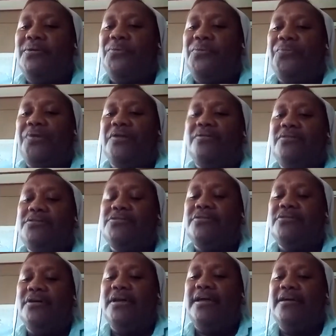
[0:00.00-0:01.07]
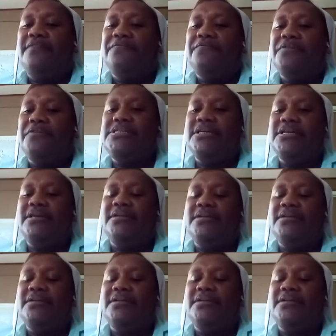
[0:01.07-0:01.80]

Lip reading: We also have shared